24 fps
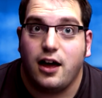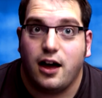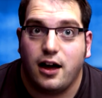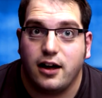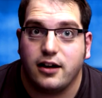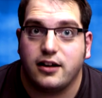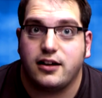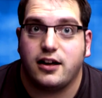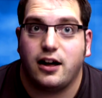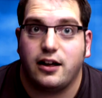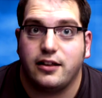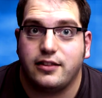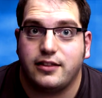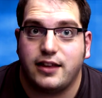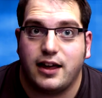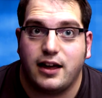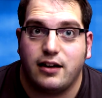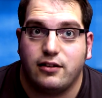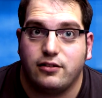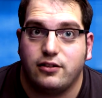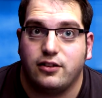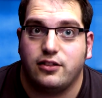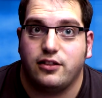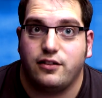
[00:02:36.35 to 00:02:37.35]
and cut
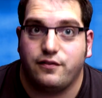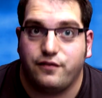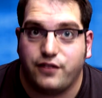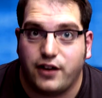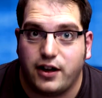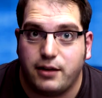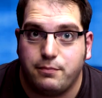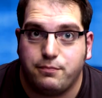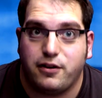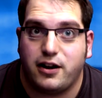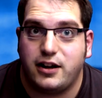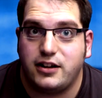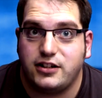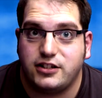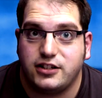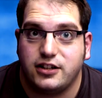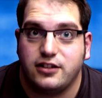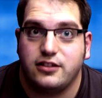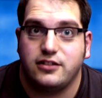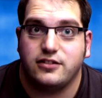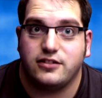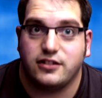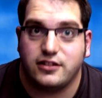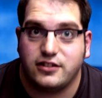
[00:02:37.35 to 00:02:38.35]
down on the
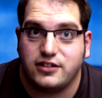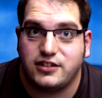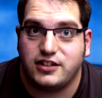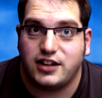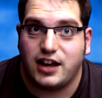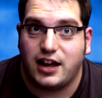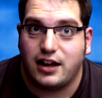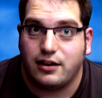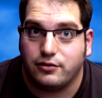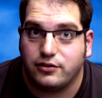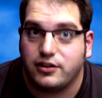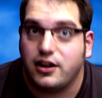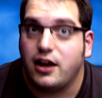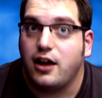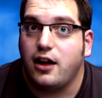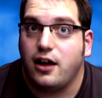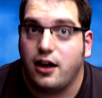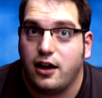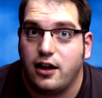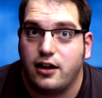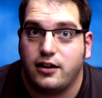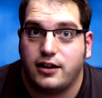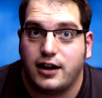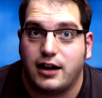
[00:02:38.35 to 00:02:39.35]
vibrations and sound
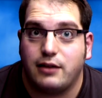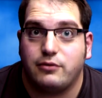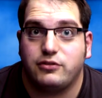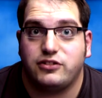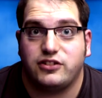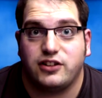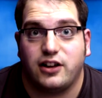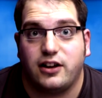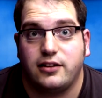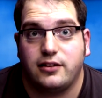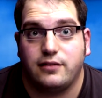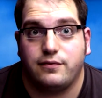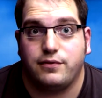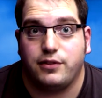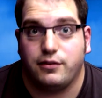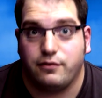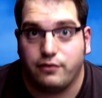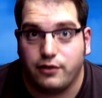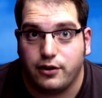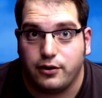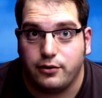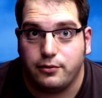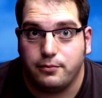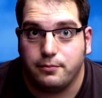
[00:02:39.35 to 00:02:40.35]
heard outside of the
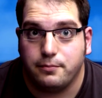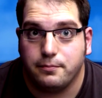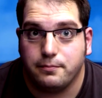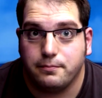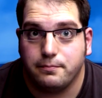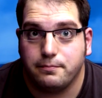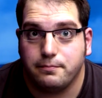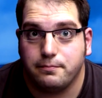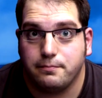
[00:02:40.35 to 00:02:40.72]
room.